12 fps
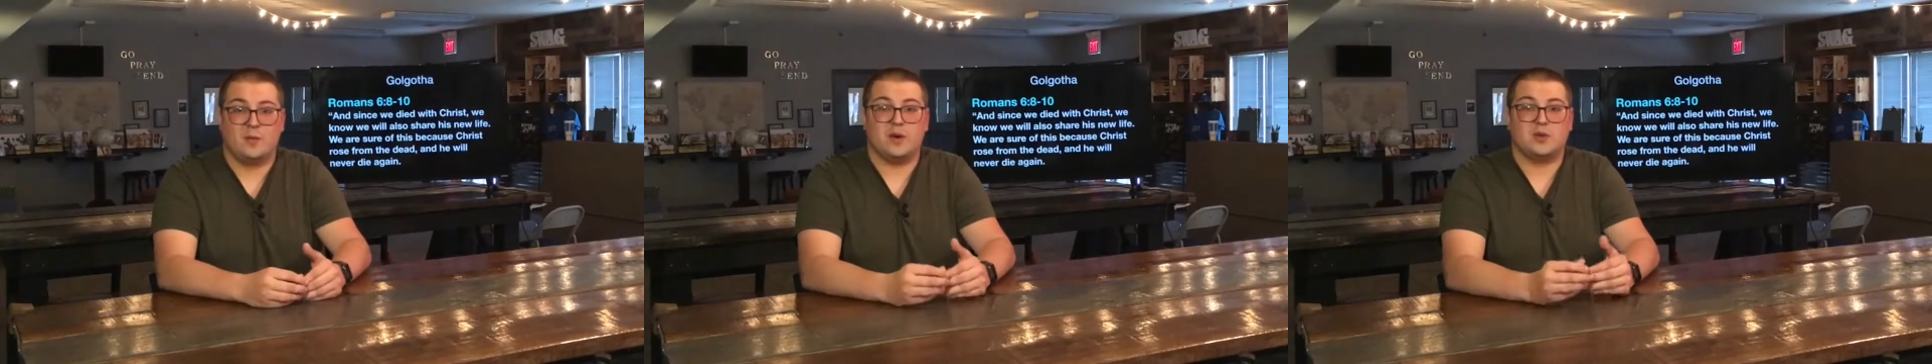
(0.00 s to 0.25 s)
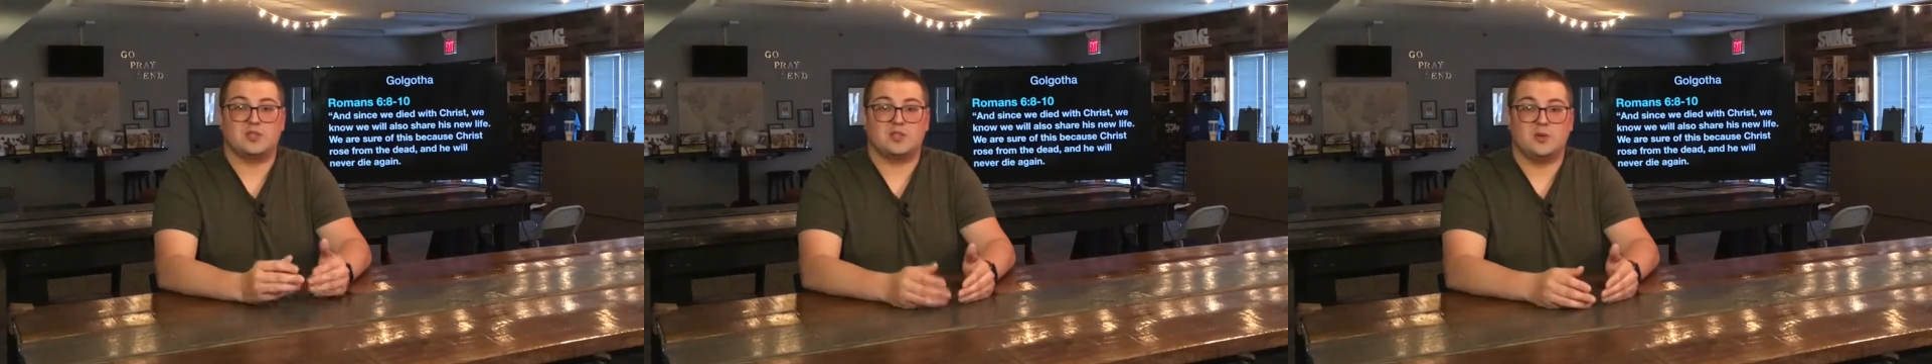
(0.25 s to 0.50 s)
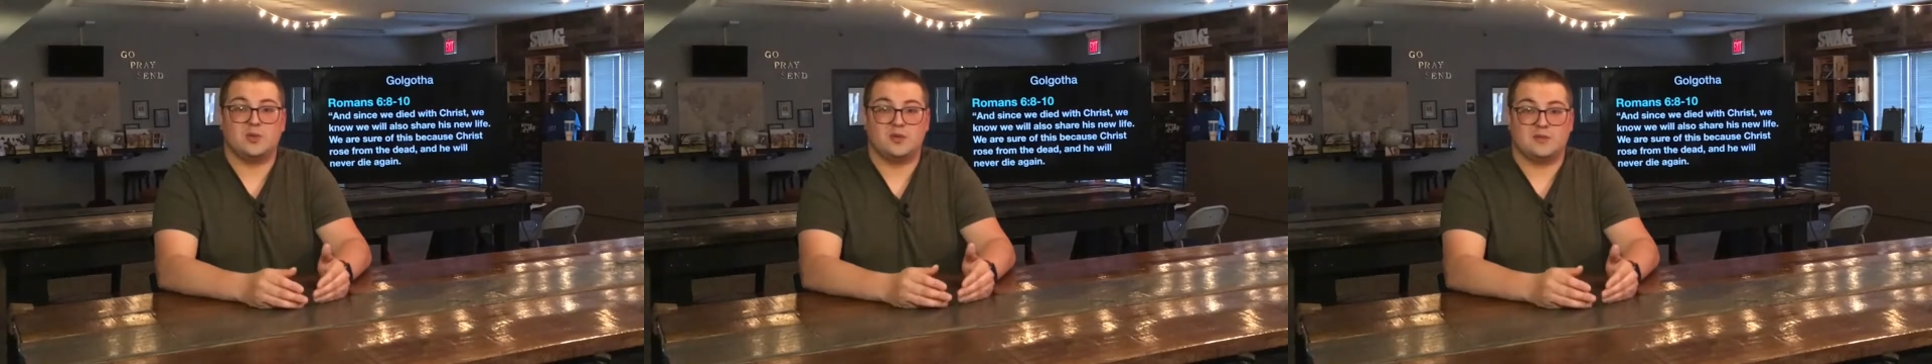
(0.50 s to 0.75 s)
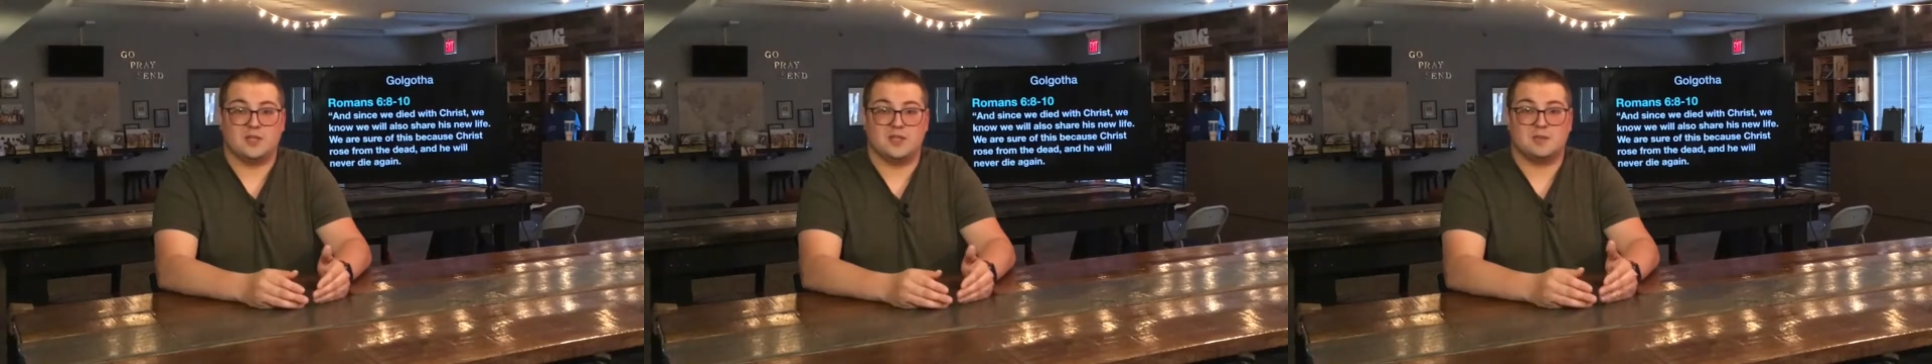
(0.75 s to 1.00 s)
We are sure
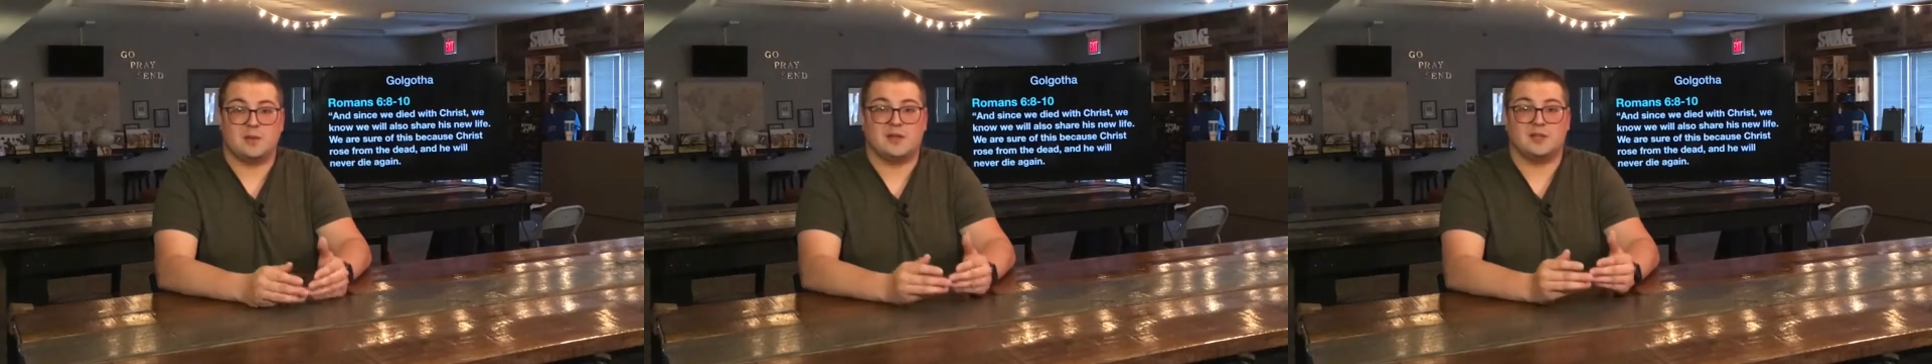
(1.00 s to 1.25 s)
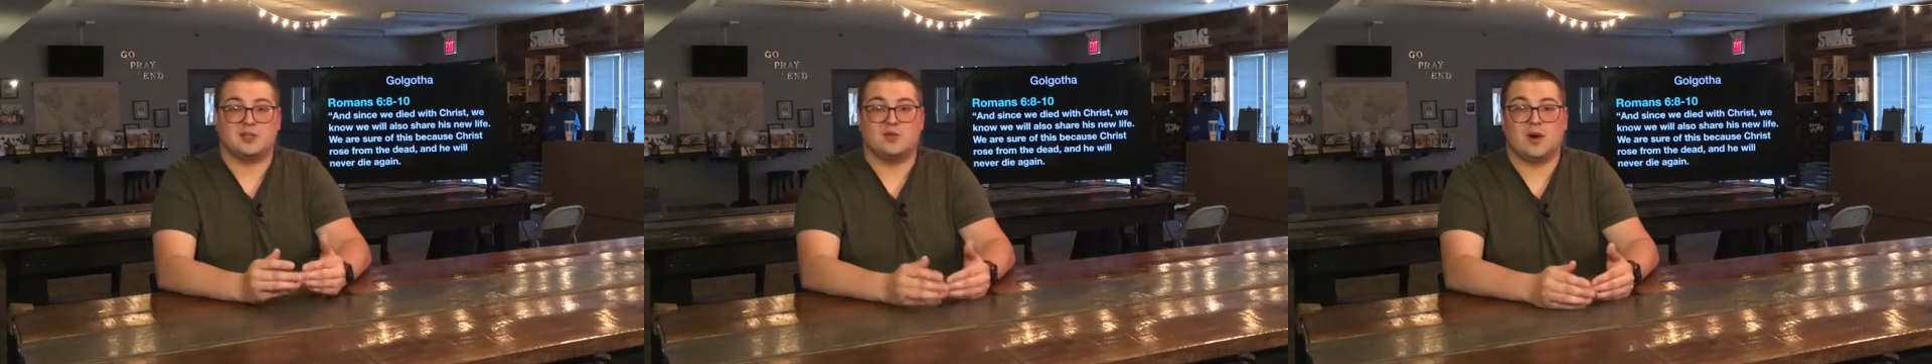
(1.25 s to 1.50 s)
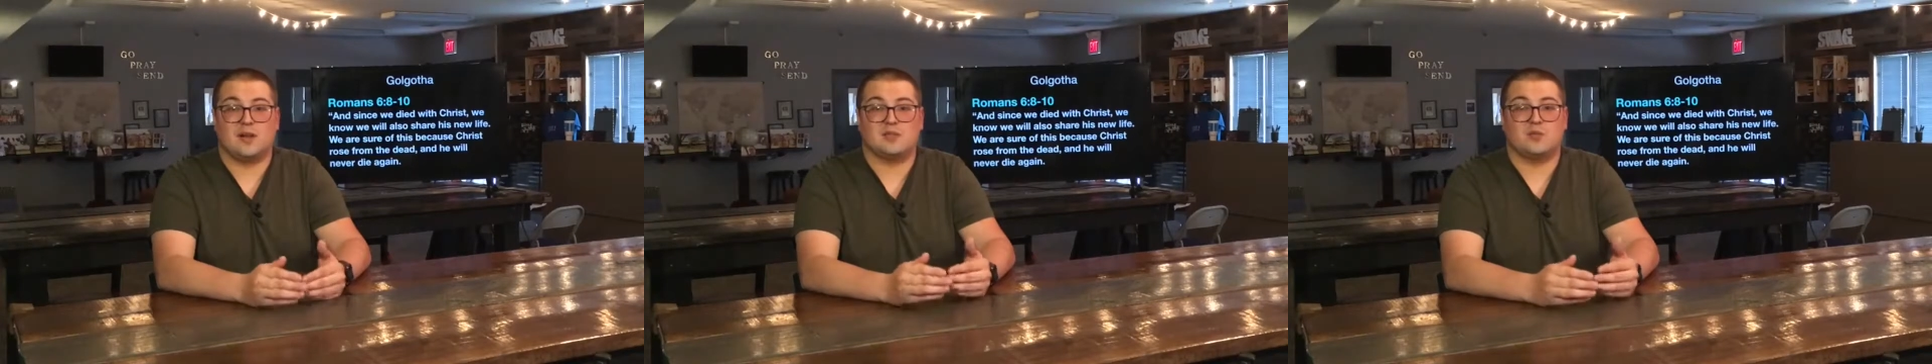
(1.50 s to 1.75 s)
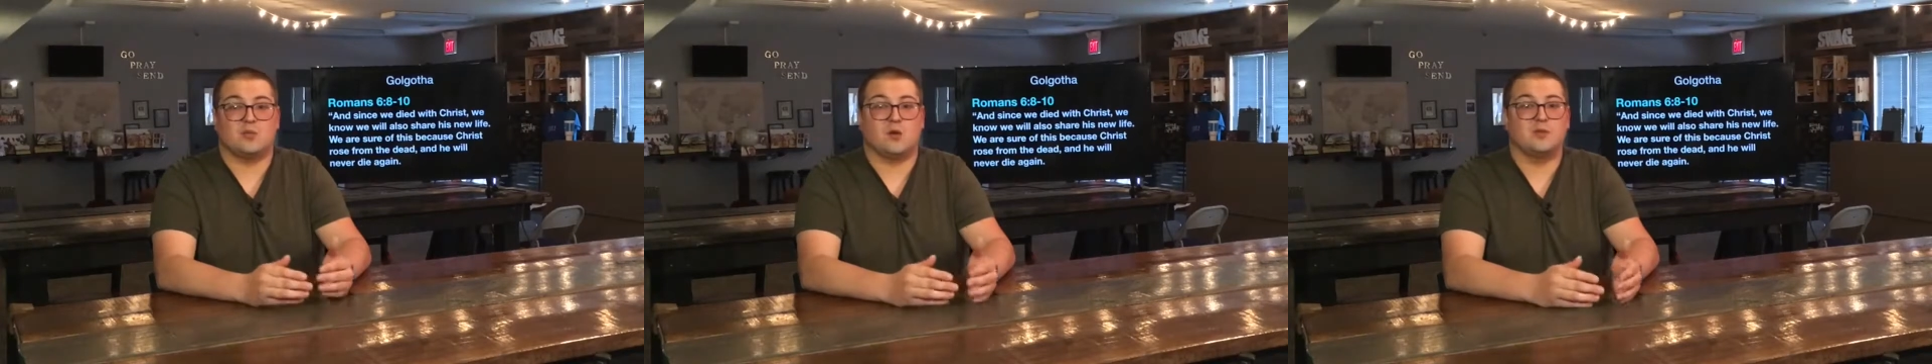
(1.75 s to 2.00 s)
of this because
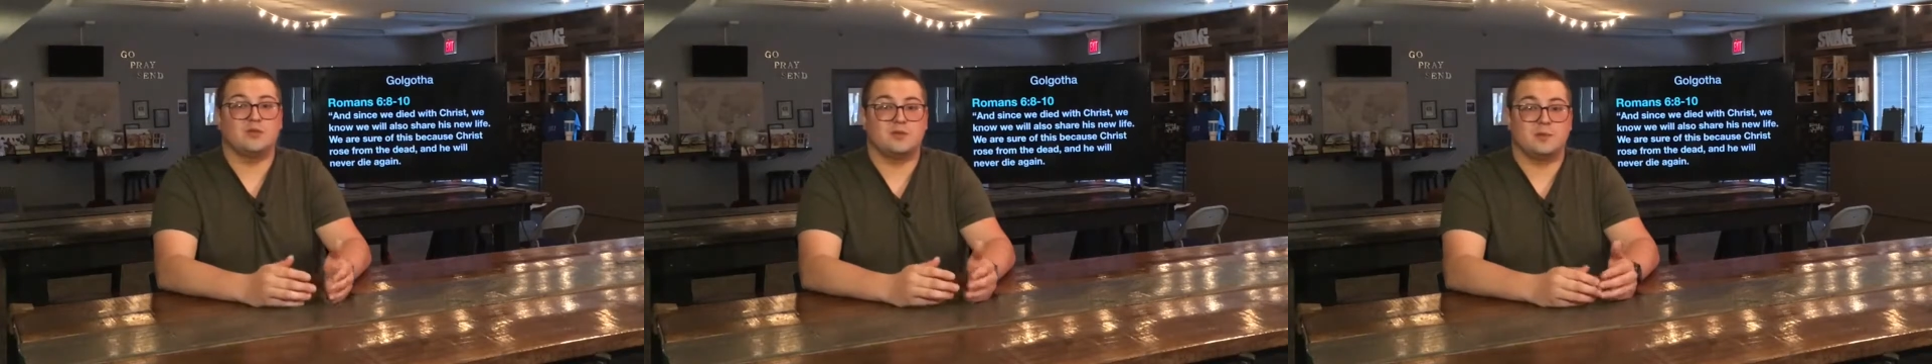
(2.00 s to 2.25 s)
Christ rose